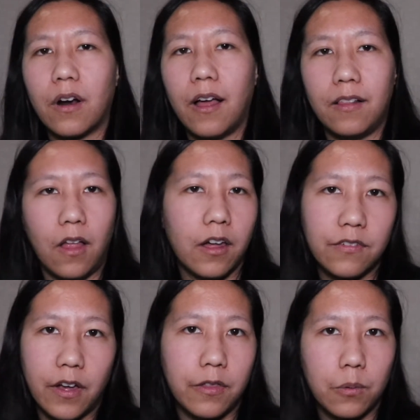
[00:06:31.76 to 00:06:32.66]
a lot of
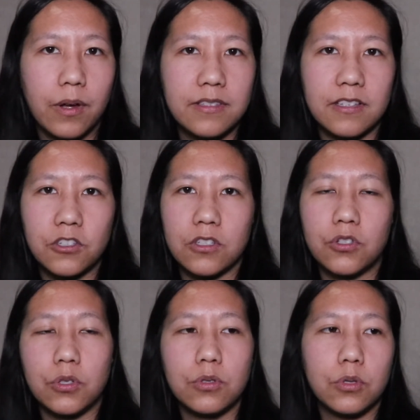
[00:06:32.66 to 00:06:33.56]
other ones is just
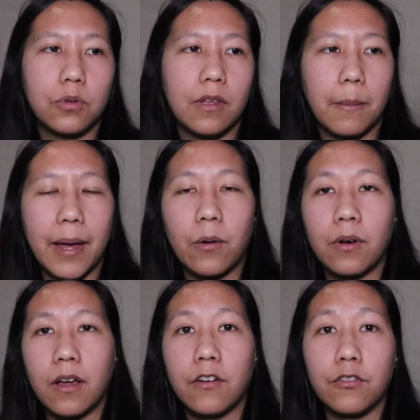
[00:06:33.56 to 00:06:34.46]
due to the amount of